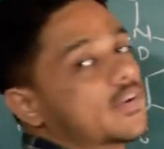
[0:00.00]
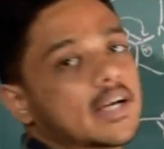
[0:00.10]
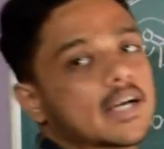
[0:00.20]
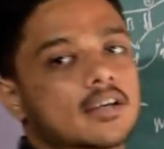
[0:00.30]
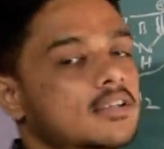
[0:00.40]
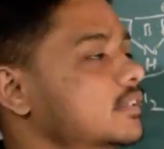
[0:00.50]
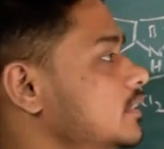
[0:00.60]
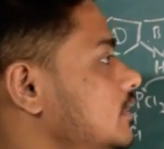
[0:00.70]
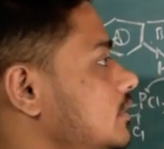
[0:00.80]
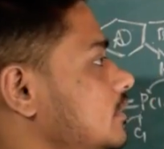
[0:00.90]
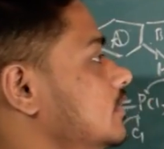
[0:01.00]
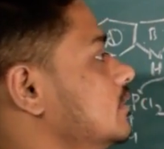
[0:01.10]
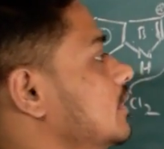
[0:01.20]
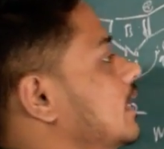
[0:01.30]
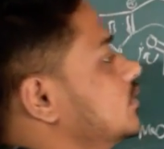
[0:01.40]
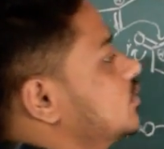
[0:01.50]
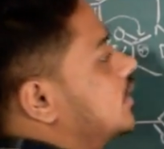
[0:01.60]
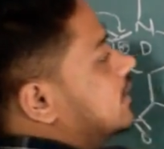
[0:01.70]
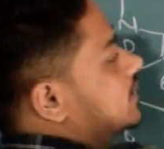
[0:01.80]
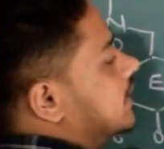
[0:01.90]
will get as soon
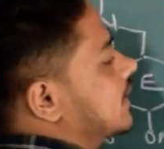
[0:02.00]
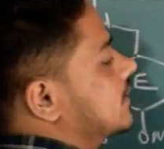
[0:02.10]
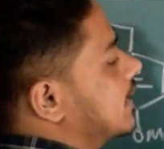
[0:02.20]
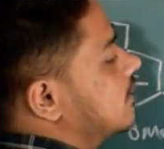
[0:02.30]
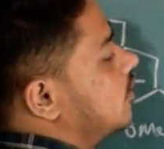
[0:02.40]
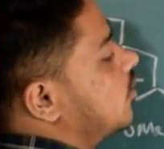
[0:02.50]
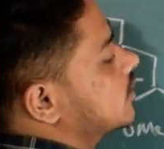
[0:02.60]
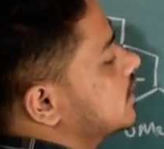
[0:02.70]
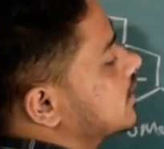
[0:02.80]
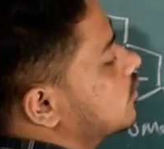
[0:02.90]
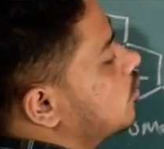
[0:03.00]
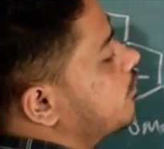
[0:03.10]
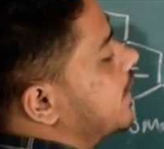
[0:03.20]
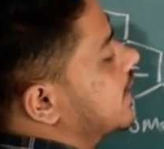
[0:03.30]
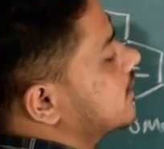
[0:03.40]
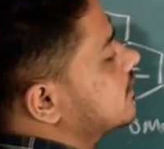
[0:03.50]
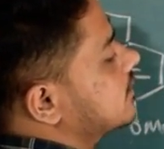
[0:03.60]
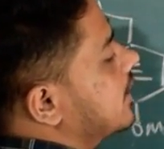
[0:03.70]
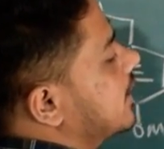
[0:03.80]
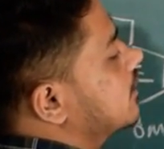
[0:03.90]
as it takes that oxygen O minus,
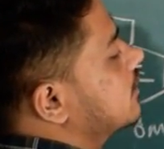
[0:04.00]
right?